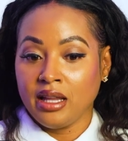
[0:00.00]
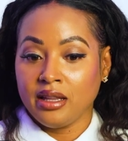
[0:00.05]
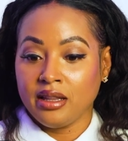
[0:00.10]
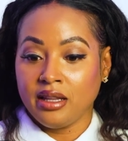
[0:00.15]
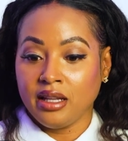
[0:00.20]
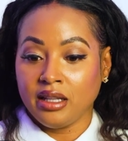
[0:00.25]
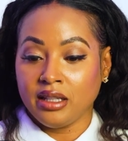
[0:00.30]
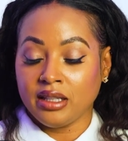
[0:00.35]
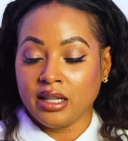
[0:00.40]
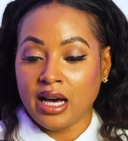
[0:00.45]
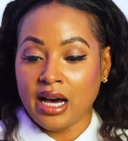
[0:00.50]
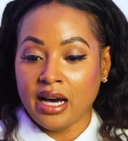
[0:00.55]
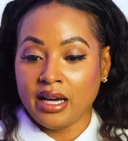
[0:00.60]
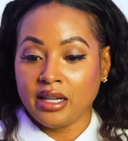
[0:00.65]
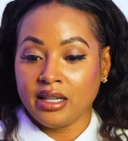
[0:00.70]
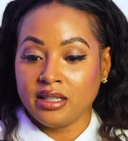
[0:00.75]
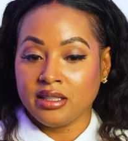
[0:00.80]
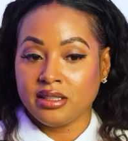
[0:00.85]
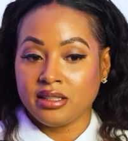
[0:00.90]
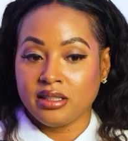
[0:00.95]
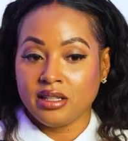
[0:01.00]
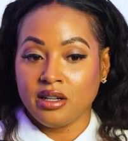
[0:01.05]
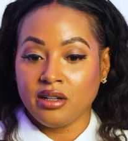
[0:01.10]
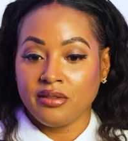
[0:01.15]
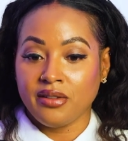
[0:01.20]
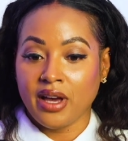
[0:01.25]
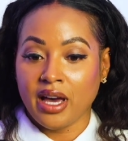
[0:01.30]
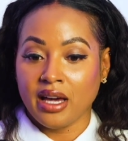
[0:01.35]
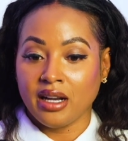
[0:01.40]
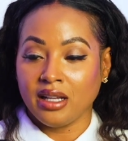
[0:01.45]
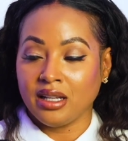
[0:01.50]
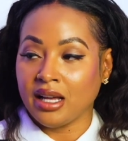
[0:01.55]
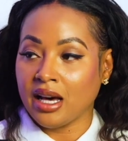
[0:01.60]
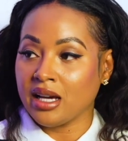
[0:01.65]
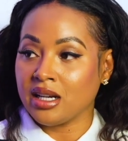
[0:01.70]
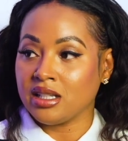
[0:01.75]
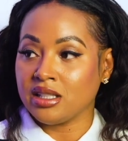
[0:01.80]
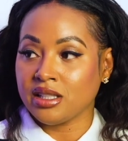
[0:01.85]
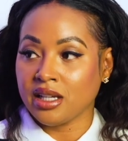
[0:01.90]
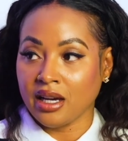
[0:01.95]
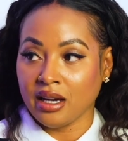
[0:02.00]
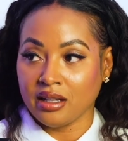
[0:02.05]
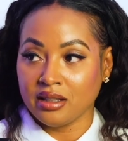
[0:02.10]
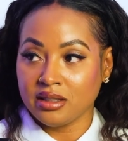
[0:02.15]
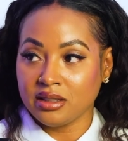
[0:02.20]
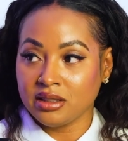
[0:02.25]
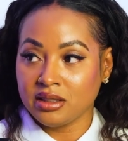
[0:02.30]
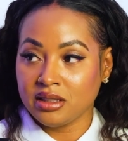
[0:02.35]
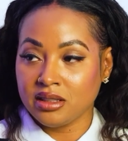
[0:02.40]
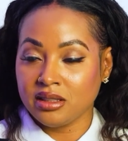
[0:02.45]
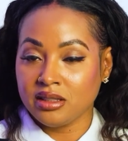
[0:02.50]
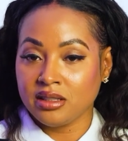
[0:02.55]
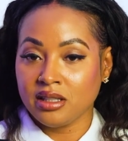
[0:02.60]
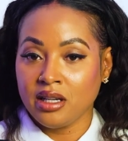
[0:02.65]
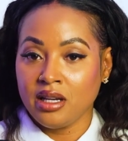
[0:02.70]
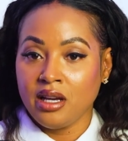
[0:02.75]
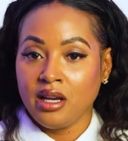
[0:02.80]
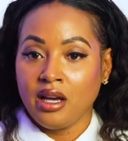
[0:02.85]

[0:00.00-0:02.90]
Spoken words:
the lot itself had a lot of challenges.